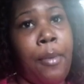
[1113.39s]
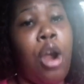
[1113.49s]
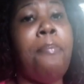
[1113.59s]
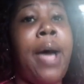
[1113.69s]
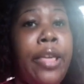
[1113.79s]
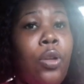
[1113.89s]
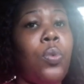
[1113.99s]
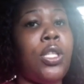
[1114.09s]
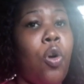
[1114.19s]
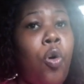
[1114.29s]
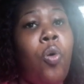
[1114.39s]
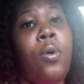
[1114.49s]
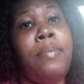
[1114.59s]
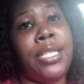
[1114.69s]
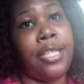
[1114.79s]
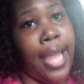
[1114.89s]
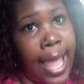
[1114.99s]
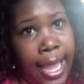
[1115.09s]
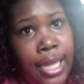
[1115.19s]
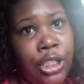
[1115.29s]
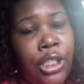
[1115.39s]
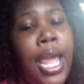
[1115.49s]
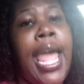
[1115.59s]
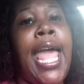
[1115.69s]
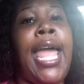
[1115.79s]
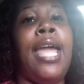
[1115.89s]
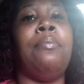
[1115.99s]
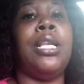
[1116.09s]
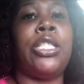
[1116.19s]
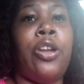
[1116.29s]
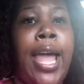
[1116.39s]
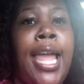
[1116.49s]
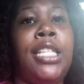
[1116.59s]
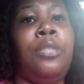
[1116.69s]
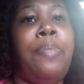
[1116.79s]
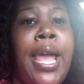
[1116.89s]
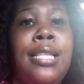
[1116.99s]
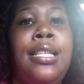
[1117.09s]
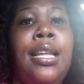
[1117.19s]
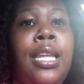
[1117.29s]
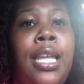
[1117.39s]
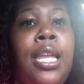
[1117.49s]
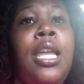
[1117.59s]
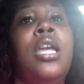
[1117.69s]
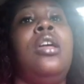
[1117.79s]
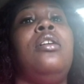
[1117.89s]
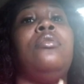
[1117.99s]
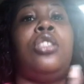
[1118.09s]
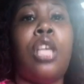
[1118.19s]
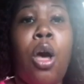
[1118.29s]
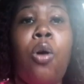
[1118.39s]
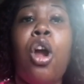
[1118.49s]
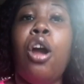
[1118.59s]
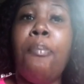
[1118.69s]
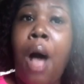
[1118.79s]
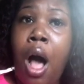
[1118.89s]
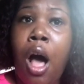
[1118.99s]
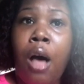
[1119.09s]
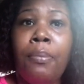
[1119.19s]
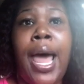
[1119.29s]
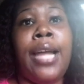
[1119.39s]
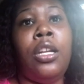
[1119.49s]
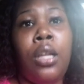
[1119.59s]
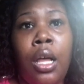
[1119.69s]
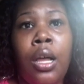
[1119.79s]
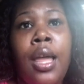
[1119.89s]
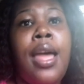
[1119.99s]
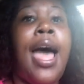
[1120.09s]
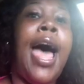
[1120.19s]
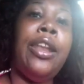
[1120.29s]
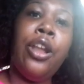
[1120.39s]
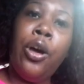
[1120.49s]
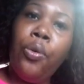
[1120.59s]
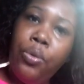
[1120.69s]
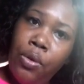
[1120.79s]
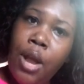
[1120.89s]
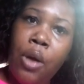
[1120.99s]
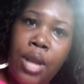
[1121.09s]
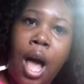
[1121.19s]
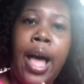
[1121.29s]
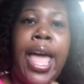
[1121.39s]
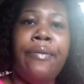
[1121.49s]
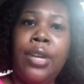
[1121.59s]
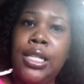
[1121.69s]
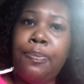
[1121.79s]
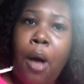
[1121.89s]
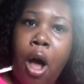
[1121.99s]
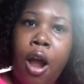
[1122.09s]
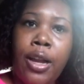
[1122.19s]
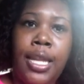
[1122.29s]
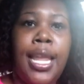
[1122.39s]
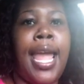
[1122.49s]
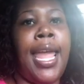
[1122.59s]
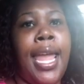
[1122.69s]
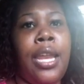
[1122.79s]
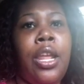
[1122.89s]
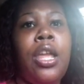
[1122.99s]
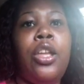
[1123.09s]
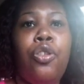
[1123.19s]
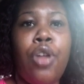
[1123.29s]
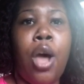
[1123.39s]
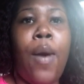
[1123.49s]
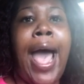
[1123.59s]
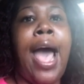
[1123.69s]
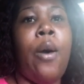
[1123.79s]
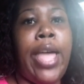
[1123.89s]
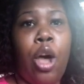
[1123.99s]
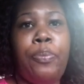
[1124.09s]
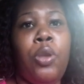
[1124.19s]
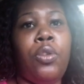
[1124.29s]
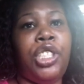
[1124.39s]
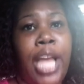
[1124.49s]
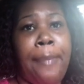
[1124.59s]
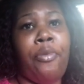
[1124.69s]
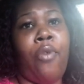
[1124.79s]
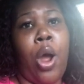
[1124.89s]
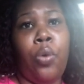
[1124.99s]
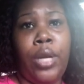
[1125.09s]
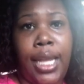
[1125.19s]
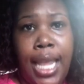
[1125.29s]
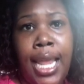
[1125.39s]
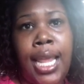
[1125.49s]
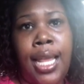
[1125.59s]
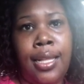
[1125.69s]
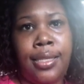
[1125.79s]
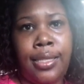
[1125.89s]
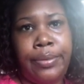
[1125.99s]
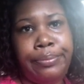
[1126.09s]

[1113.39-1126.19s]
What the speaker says: Her mother was cool with Mr. H. And Mr. H basically told her mom, like, look, I know, you know, y'all having this party and, you know, I'll help you to chaperone the kids.